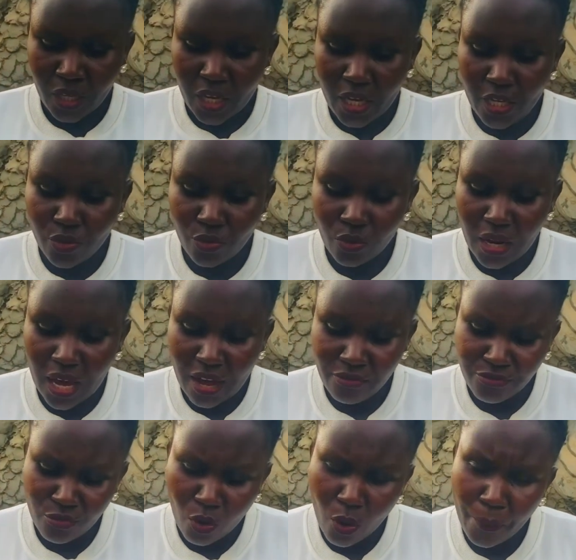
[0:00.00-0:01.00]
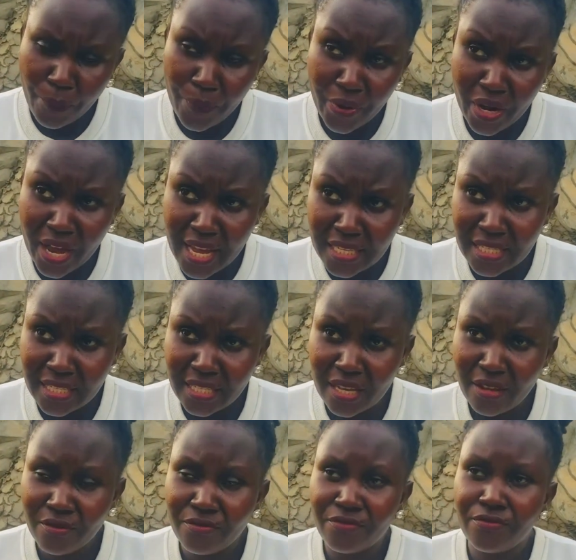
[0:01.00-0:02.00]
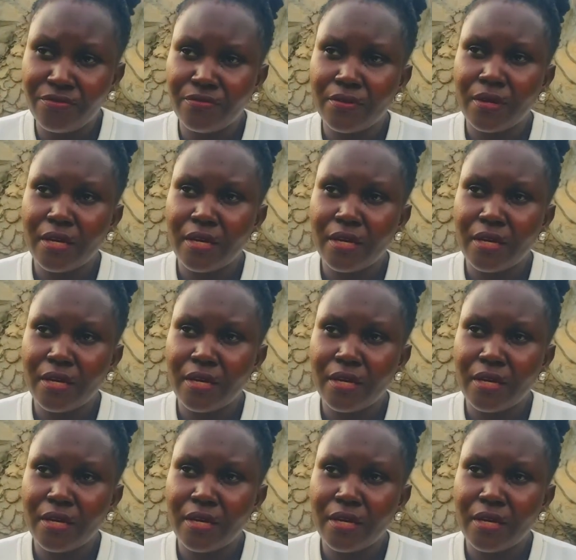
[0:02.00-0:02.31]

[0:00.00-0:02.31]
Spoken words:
it will have comprehensive